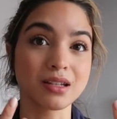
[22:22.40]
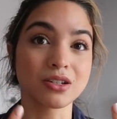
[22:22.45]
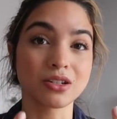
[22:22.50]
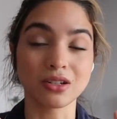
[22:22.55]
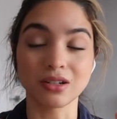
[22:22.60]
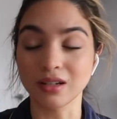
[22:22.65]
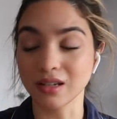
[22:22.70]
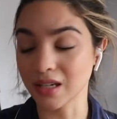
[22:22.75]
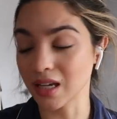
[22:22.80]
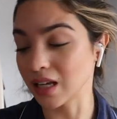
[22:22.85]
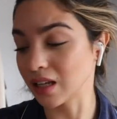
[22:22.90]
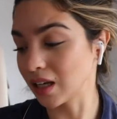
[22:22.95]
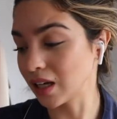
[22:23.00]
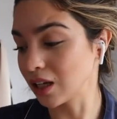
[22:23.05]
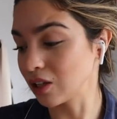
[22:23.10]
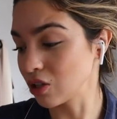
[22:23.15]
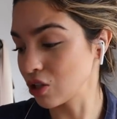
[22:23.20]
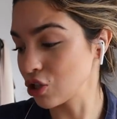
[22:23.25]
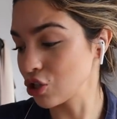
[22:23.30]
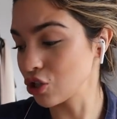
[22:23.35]
into your skin. Like,
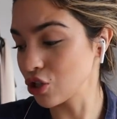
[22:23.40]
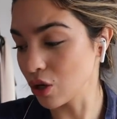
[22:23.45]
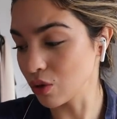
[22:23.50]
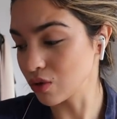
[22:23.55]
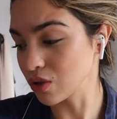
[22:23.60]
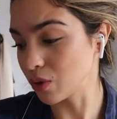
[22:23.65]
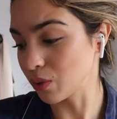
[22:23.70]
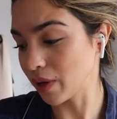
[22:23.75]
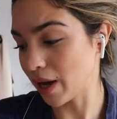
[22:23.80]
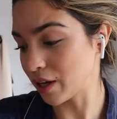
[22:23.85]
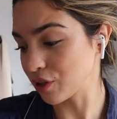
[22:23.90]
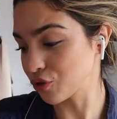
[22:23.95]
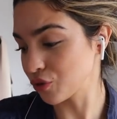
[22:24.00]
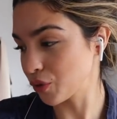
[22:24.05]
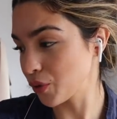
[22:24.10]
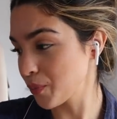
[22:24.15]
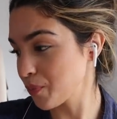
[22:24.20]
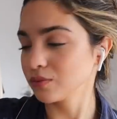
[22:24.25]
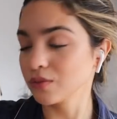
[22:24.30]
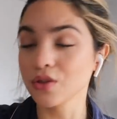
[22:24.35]
it looks so so
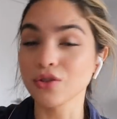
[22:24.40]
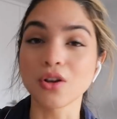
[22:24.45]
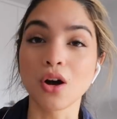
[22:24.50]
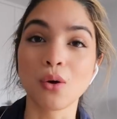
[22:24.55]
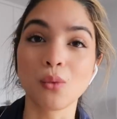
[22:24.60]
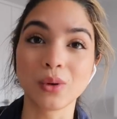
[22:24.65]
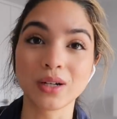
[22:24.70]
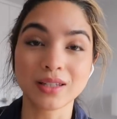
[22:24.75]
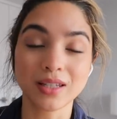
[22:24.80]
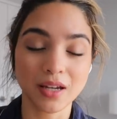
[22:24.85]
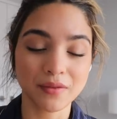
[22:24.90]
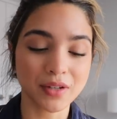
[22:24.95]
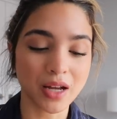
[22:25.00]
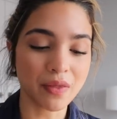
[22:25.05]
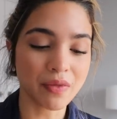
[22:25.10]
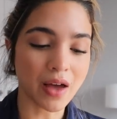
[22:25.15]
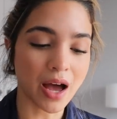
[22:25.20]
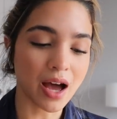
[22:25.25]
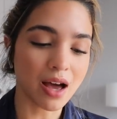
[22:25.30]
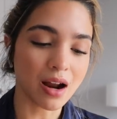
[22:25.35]
natural. So once I've
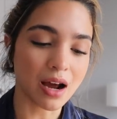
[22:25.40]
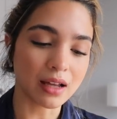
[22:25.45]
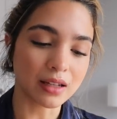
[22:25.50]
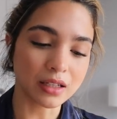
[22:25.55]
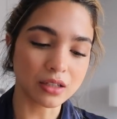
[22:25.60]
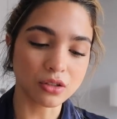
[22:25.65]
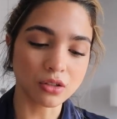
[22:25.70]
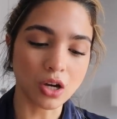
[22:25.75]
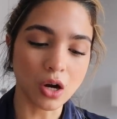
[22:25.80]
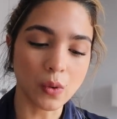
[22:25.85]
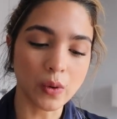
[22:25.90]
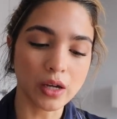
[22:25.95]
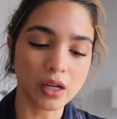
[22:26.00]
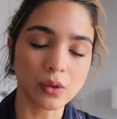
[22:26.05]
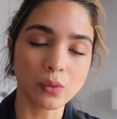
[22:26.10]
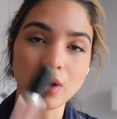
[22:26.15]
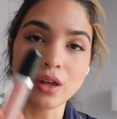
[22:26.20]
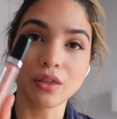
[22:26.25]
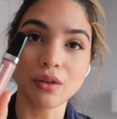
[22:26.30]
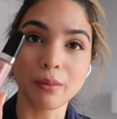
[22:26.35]
done that, I like to go
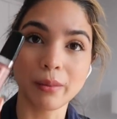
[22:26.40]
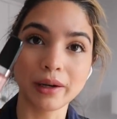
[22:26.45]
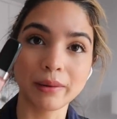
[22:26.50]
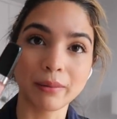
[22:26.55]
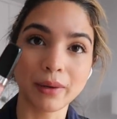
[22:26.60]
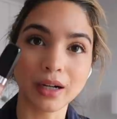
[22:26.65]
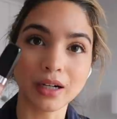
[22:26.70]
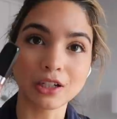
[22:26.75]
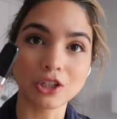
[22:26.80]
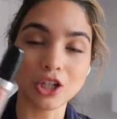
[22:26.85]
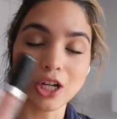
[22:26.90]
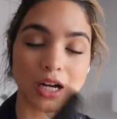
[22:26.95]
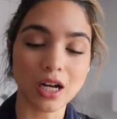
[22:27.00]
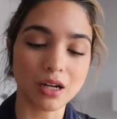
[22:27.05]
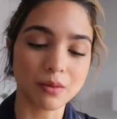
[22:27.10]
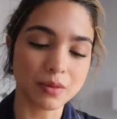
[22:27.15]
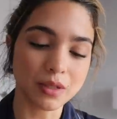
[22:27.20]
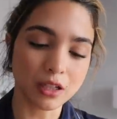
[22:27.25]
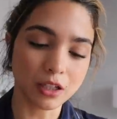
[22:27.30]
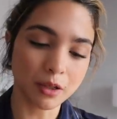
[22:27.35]
in with my Marc
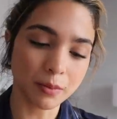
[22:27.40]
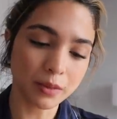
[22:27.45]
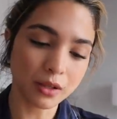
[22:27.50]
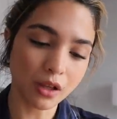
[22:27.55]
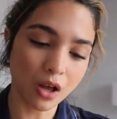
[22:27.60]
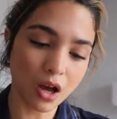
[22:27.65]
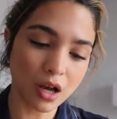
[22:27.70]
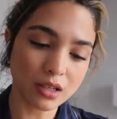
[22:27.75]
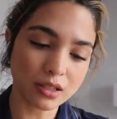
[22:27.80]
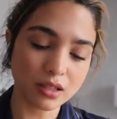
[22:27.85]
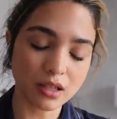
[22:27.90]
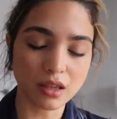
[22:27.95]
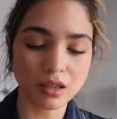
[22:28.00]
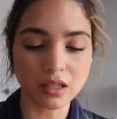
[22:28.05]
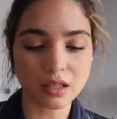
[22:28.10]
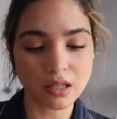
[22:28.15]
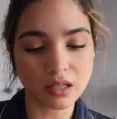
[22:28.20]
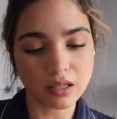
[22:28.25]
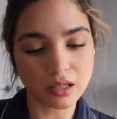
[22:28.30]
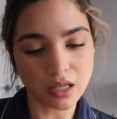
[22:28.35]
Jacobs lip gloss.
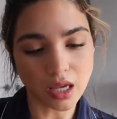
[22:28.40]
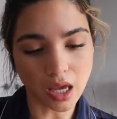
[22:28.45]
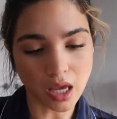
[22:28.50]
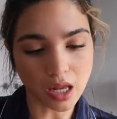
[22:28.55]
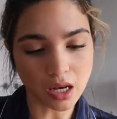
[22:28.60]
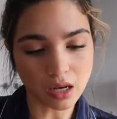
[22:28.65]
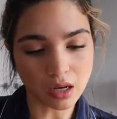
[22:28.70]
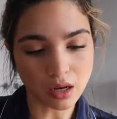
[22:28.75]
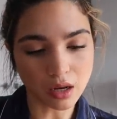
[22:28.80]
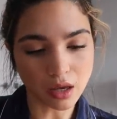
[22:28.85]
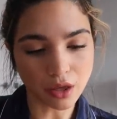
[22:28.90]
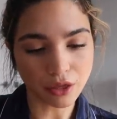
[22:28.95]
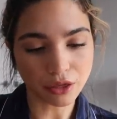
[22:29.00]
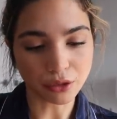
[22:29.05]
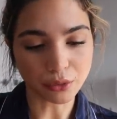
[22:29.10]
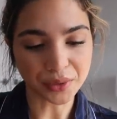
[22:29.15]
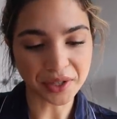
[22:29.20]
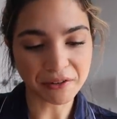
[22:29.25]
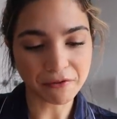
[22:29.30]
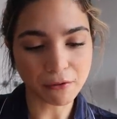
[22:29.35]
This is in
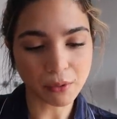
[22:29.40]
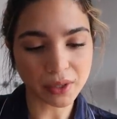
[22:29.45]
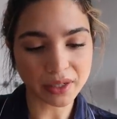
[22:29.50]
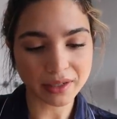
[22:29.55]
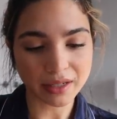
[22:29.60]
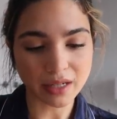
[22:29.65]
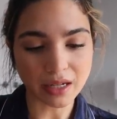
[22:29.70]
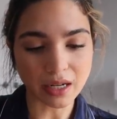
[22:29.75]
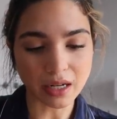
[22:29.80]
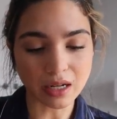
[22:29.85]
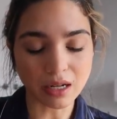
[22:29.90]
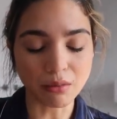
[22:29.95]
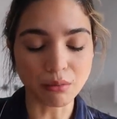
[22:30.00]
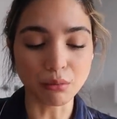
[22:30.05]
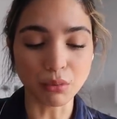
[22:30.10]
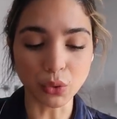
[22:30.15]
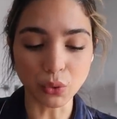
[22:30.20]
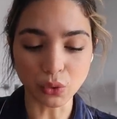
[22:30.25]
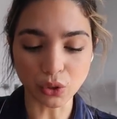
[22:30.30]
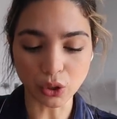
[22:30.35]
314
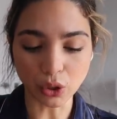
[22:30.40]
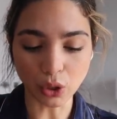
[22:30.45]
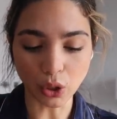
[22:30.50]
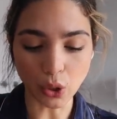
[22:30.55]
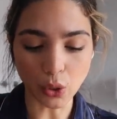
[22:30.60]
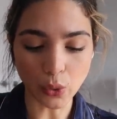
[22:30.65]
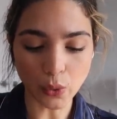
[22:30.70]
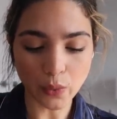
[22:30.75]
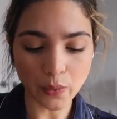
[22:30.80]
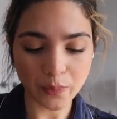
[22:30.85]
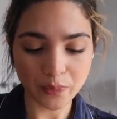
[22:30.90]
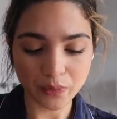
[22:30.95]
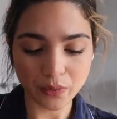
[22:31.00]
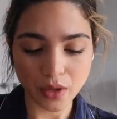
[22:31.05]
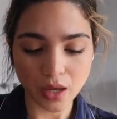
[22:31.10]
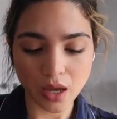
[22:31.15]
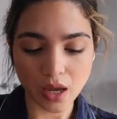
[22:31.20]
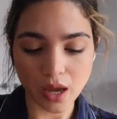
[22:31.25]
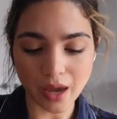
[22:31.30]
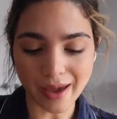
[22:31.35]
Moon Glow,
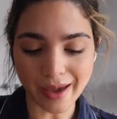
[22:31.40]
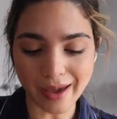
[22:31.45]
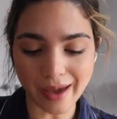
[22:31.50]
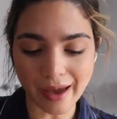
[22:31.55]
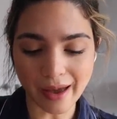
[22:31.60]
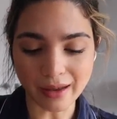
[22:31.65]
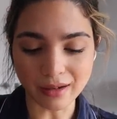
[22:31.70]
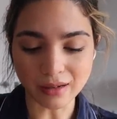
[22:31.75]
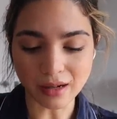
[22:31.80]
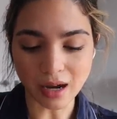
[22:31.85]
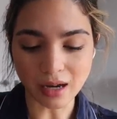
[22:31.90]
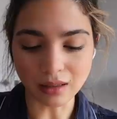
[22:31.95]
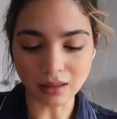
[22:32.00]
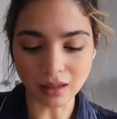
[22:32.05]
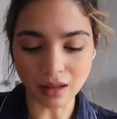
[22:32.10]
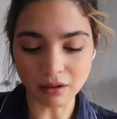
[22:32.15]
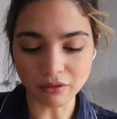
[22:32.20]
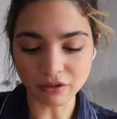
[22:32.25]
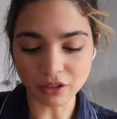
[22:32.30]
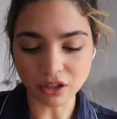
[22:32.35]
and I
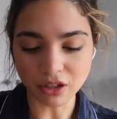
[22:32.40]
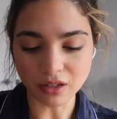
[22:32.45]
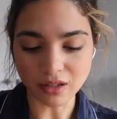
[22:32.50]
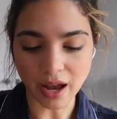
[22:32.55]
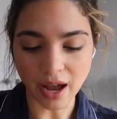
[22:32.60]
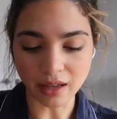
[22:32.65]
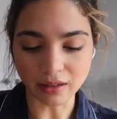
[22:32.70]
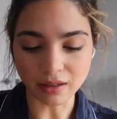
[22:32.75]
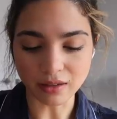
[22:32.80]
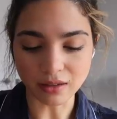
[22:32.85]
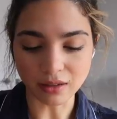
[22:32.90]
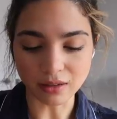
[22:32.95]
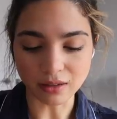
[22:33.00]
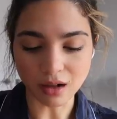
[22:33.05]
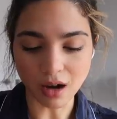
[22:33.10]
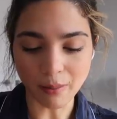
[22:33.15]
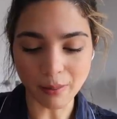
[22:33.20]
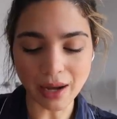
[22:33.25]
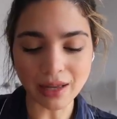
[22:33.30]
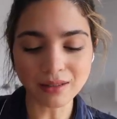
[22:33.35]
love to just add this on
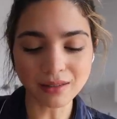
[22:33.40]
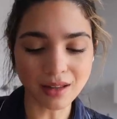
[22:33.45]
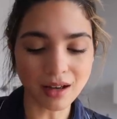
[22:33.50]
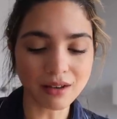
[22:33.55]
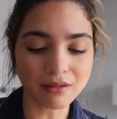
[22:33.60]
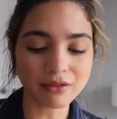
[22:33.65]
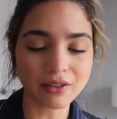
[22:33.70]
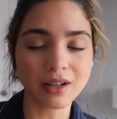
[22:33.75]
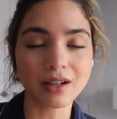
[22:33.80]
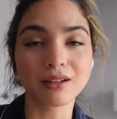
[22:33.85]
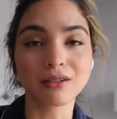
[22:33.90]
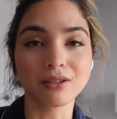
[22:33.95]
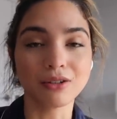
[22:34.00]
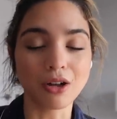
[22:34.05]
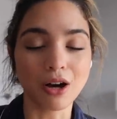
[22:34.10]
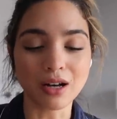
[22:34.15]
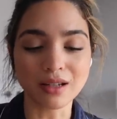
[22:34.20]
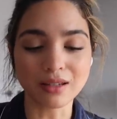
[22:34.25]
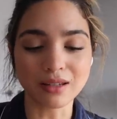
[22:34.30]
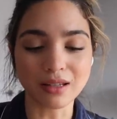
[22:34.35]
top. I love a
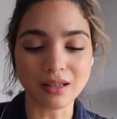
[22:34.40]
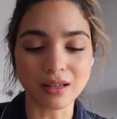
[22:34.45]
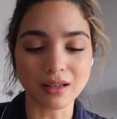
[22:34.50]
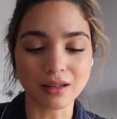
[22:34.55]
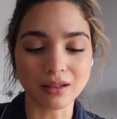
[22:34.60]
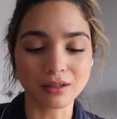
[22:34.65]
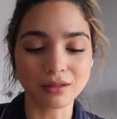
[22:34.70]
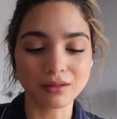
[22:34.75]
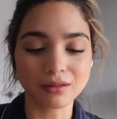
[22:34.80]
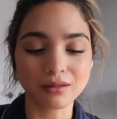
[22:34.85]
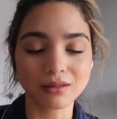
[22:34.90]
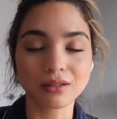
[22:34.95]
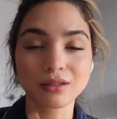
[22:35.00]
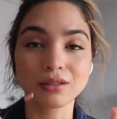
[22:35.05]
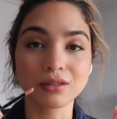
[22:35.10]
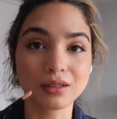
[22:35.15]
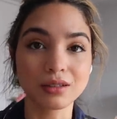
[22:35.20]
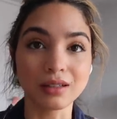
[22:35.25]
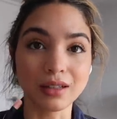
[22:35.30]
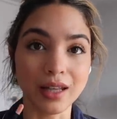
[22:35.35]
glossy
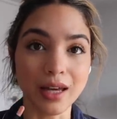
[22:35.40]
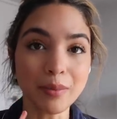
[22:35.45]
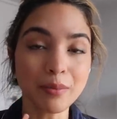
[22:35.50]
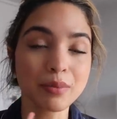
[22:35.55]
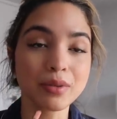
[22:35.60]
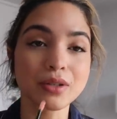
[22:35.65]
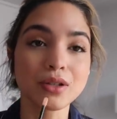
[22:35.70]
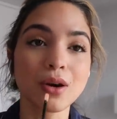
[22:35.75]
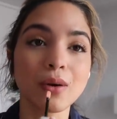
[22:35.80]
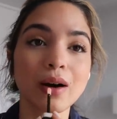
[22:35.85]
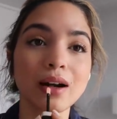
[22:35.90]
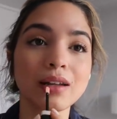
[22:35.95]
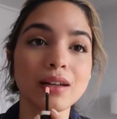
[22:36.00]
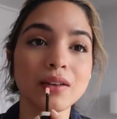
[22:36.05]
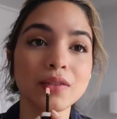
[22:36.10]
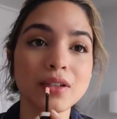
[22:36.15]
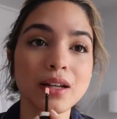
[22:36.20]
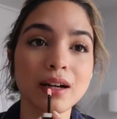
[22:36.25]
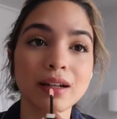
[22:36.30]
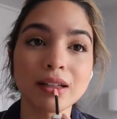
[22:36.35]
lip, so I
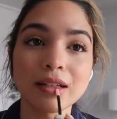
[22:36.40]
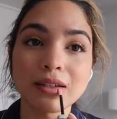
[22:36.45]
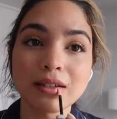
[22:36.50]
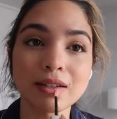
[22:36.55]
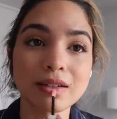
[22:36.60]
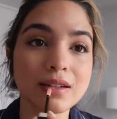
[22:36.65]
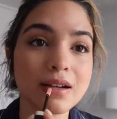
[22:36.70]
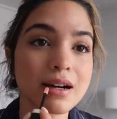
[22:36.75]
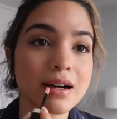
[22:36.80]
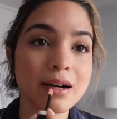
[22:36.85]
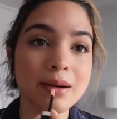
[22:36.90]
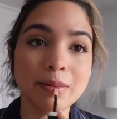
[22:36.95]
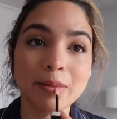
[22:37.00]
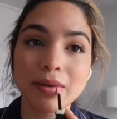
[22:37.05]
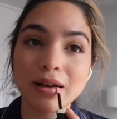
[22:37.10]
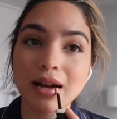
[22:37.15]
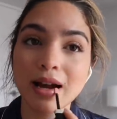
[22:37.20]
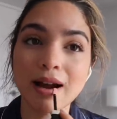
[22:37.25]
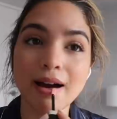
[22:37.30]
love to add this on top.